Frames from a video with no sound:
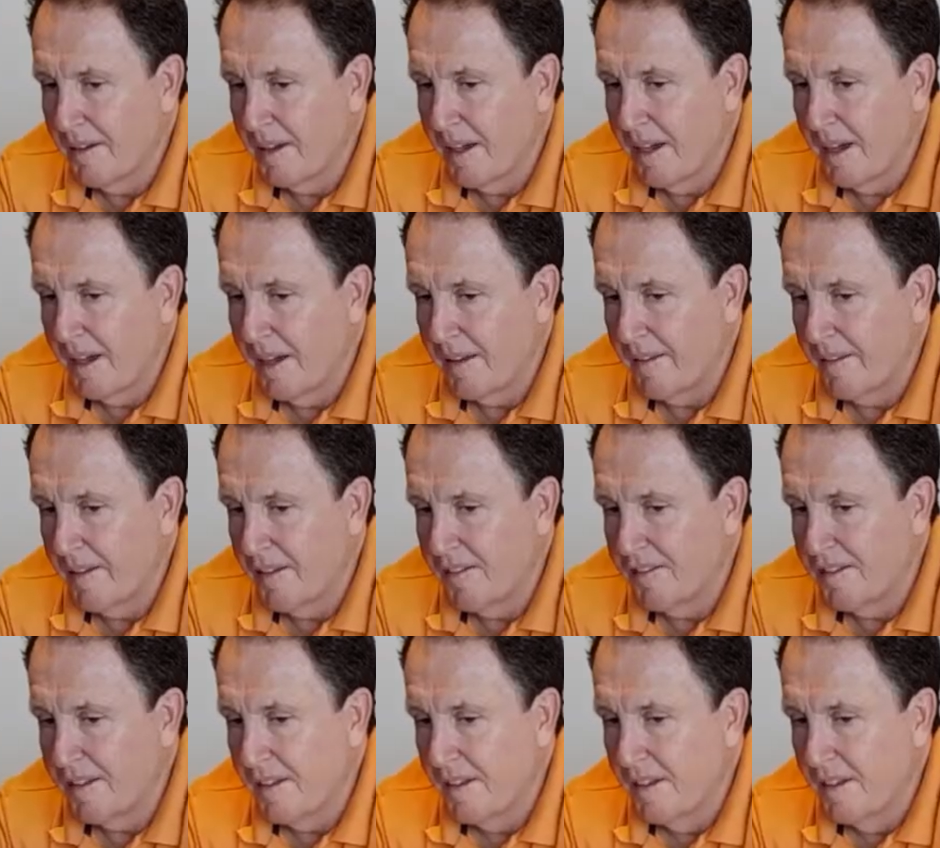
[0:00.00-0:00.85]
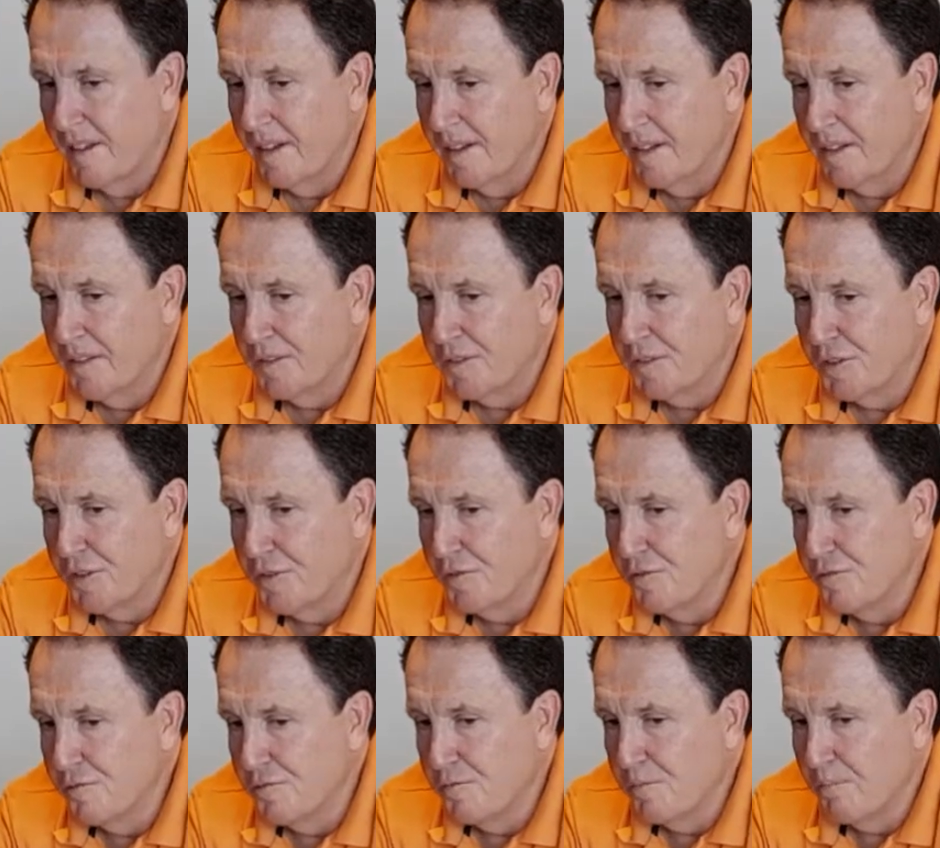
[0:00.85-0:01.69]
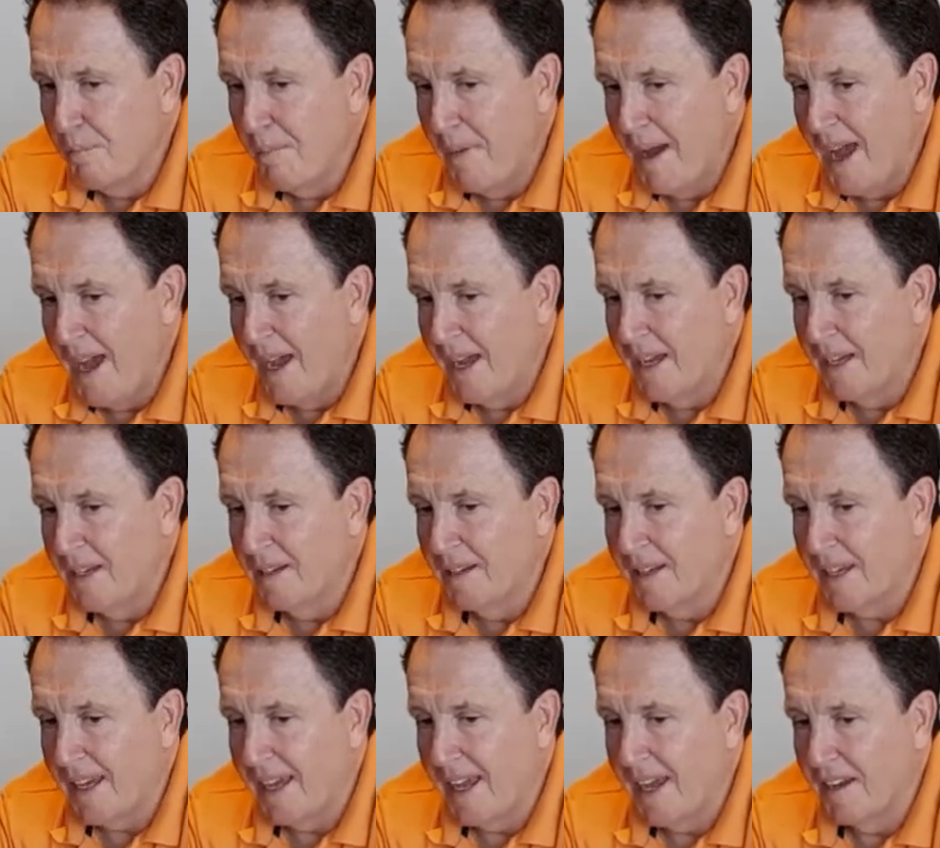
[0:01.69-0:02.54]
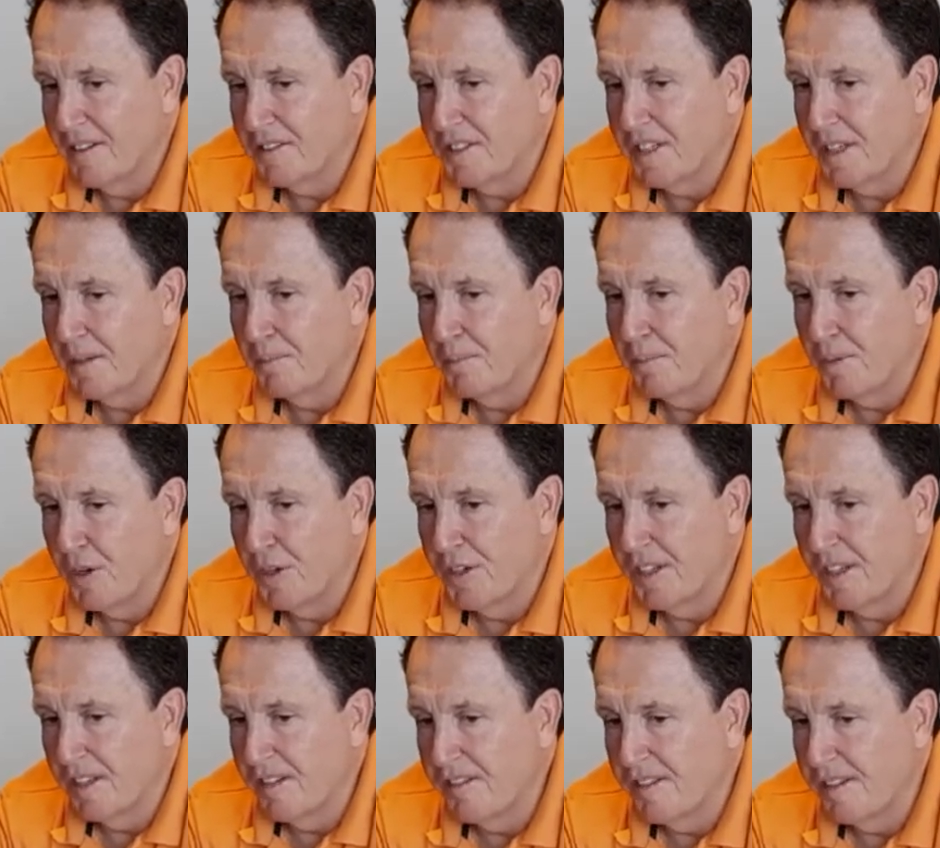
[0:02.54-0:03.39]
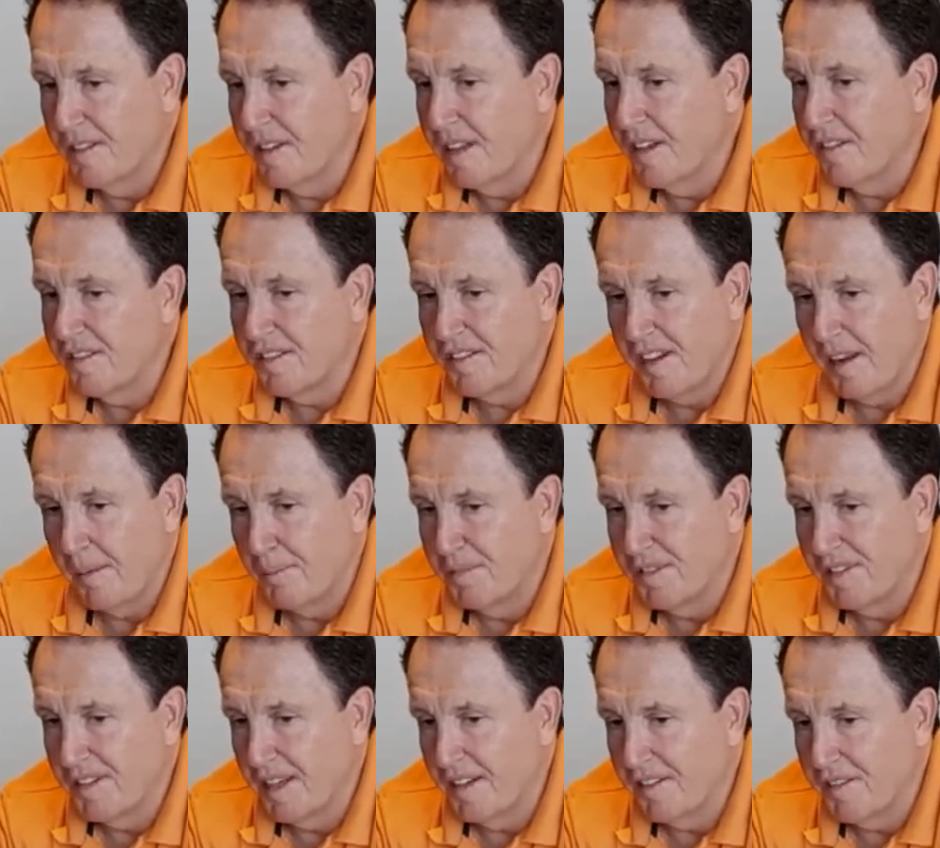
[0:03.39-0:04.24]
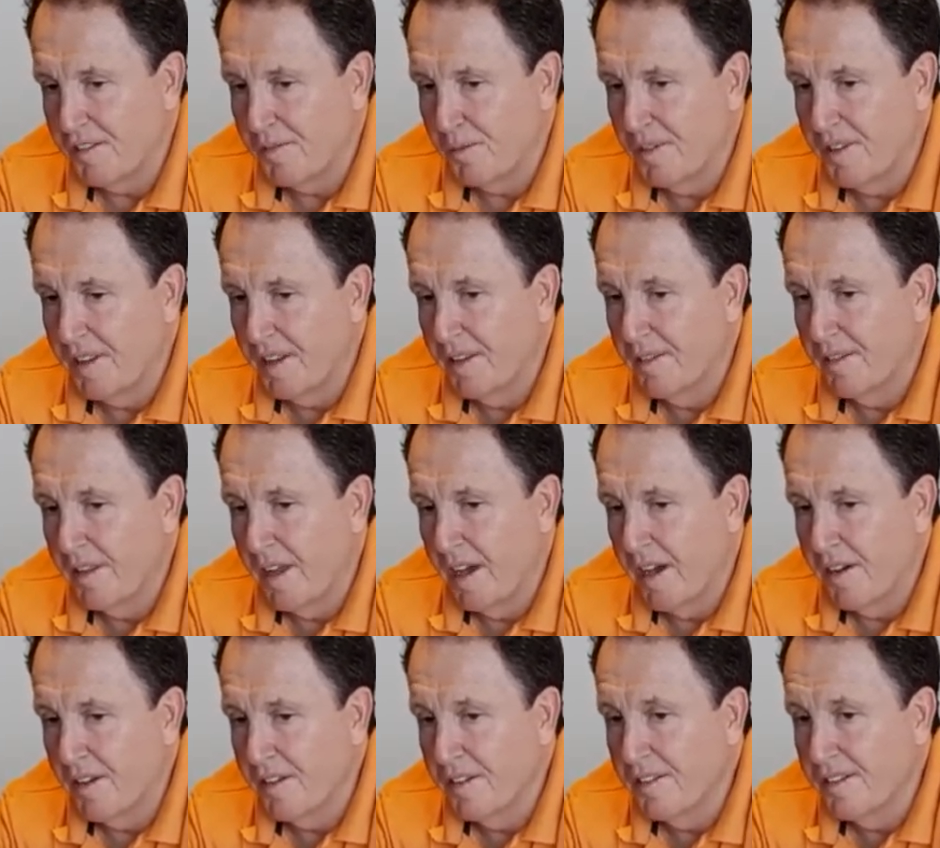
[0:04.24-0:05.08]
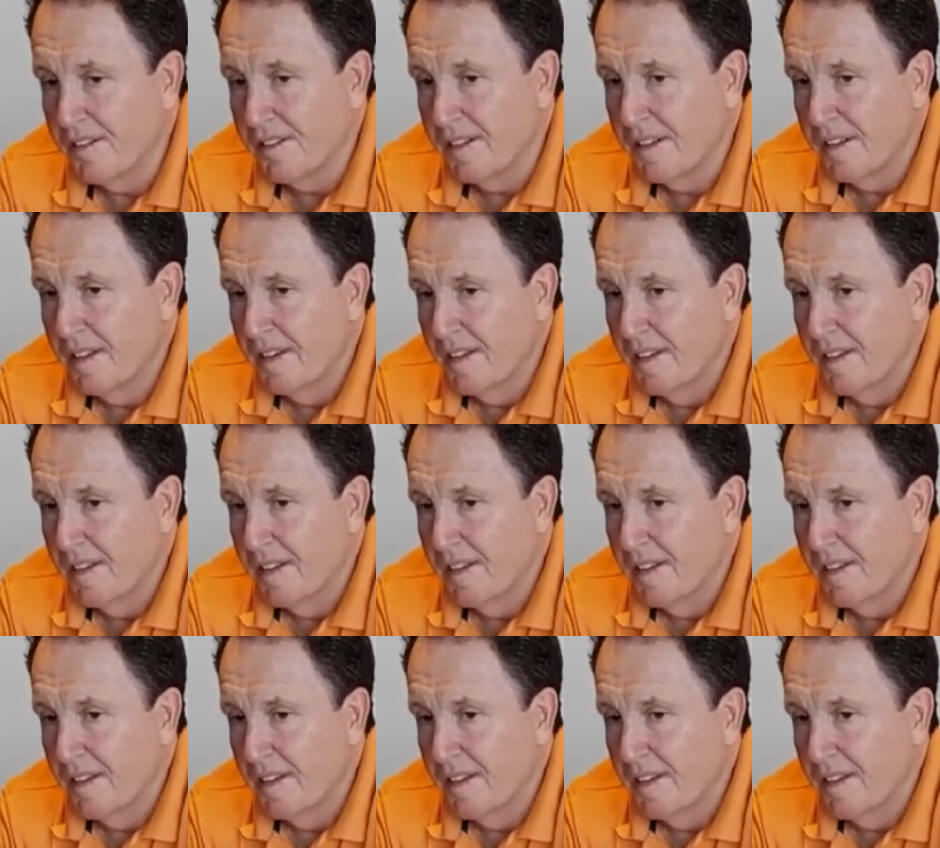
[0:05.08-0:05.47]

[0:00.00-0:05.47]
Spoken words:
Okay, there's two main accounting bodies, and there's subsets within those.